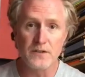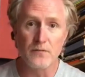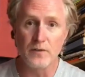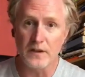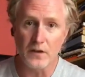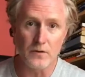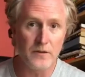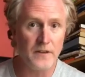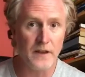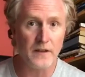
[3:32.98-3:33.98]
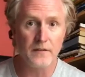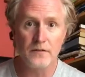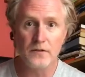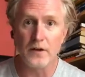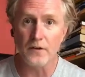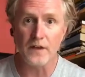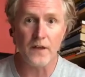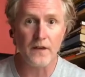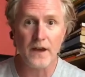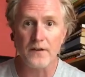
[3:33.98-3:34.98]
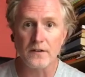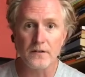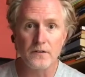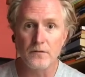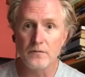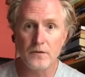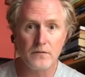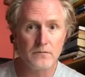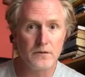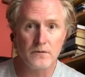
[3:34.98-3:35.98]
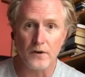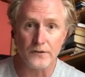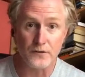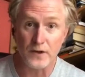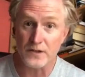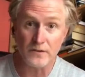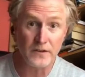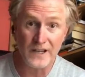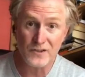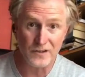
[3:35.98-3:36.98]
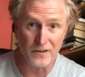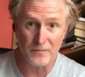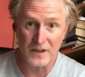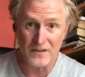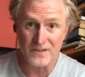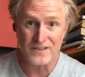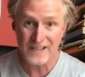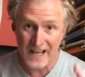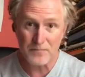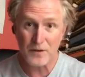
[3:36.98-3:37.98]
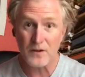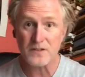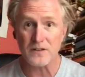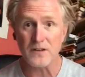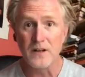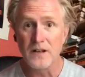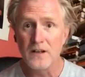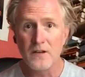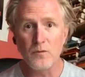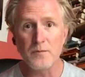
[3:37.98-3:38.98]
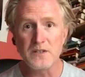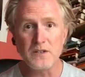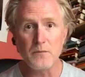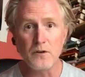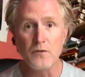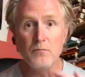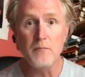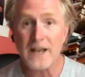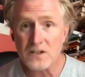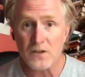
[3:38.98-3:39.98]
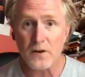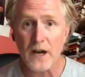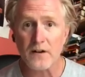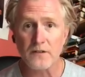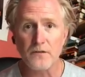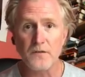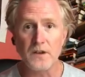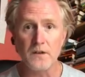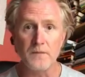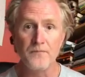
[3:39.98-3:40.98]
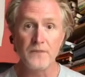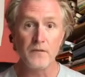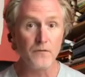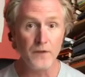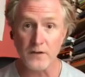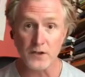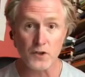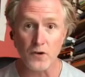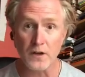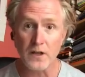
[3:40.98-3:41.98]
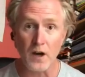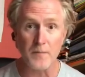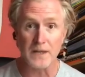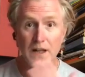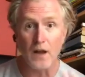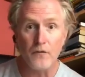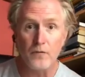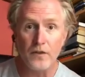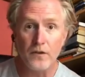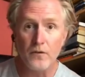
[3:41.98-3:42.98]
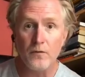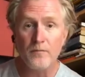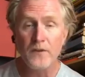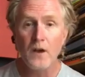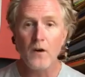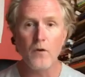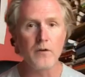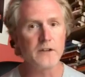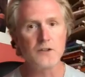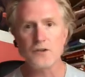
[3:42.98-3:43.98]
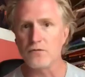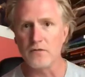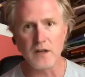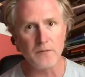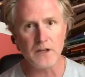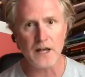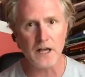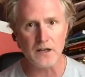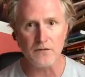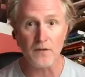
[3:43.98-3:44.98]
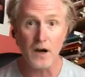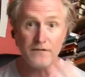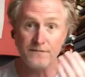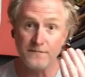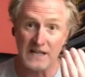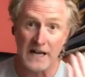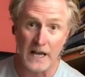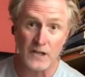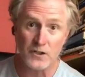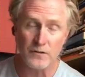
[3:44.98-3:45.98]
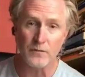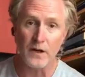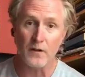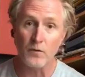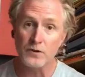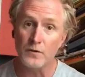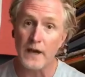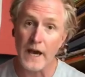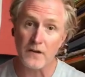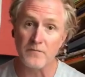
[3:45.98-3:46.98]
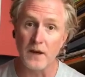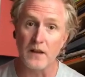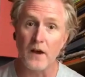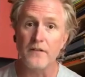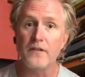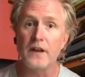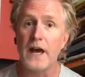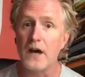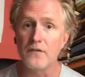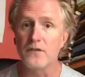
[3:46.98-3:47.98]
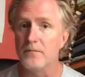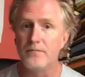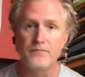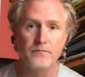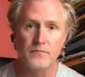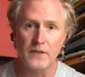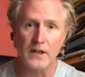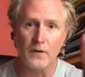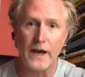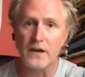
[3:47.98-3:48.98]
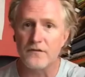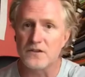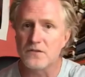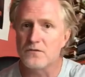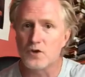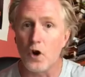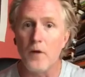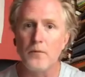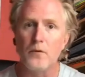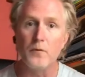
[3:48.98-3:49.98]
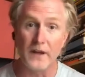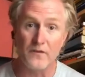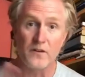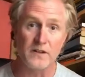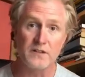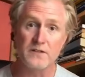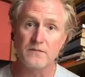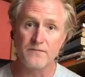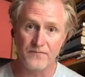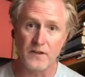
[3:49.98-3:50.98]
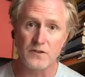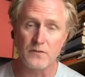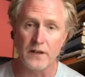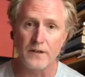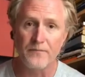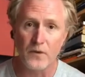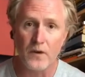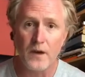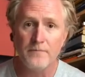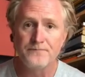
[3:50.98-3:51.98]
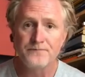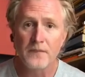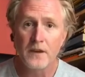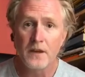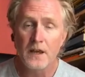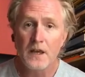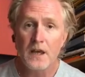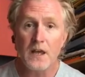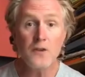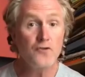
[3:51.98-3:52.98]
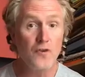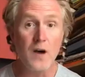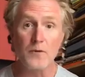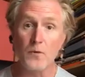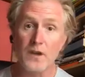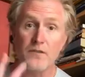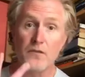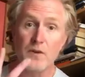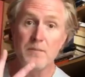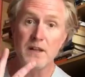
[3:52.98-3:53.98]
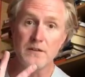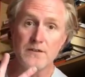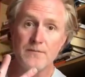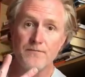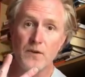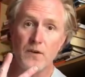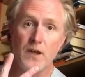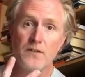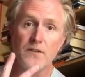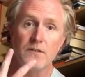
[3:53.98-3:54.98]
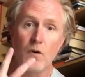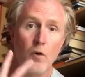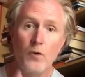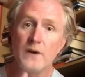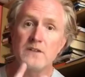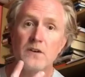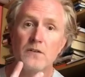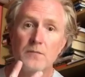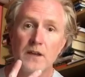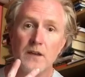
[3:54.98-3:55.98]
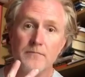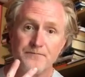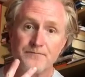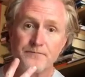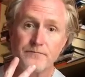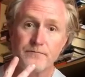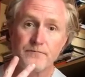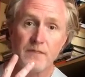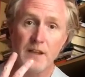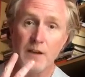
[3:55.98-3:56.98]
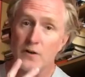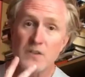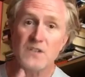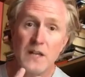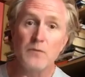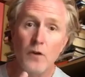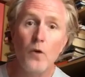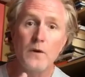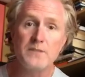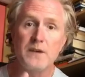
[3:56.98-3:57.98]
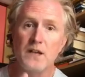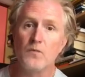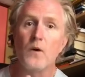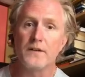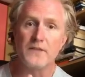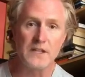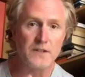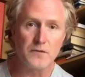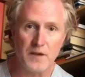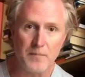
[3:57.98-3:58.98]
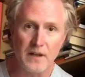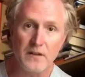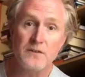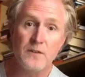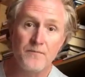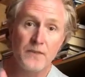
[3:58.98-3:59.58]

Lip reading: is a really good thing, you know, the other character to concentrate your attention on, because that person will be someone who makes your character feel very strongly, I'm in love with you, or extremely negative, I hate you and I want you out of my life, out of the, you know, out of this job or whatever it is that you're in, okay? In drama, we have three pillars, okay? There's always going to be, you know, your scene will always be in one of these three pillars: